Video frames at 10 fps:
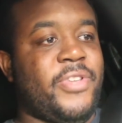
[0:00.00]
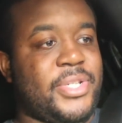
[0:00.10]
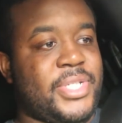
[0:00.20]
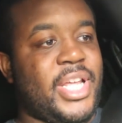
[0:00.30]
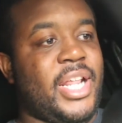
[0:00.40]
the
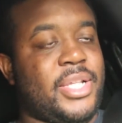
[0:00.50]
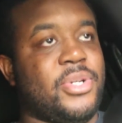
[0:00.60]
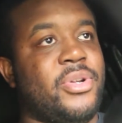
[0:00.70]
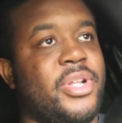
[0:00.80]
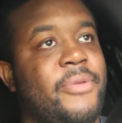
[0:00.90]
aesthetics
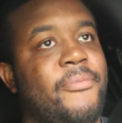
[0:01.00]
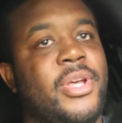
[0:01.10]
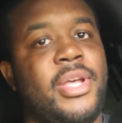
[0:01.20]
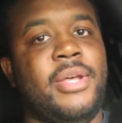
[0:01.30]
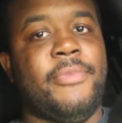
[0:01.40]
on it
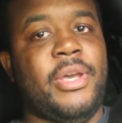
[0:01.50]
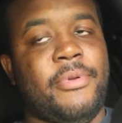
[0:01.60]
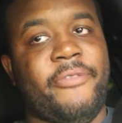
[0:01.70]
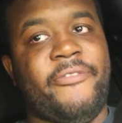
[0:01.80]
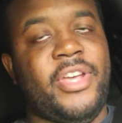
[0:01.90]
and be
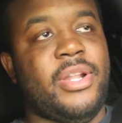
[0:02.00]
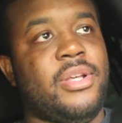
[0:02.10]
able to fit